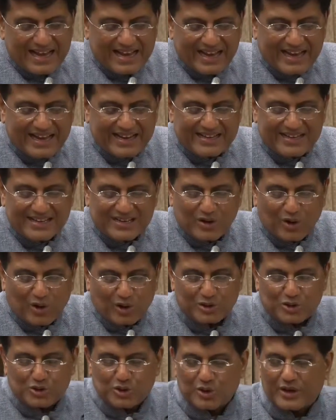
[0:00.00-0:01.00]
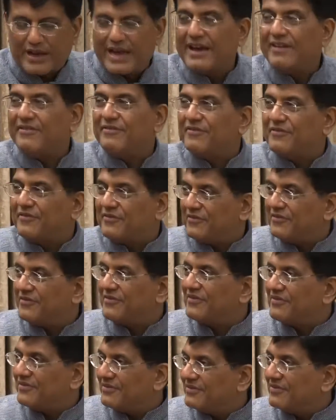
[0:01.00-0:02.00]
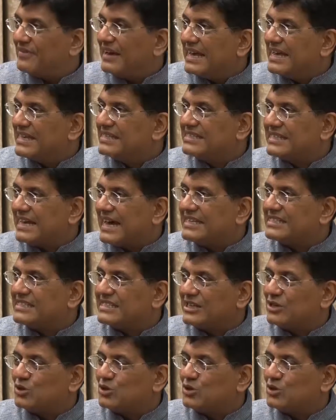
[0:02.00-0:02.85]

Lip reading: It also gave insights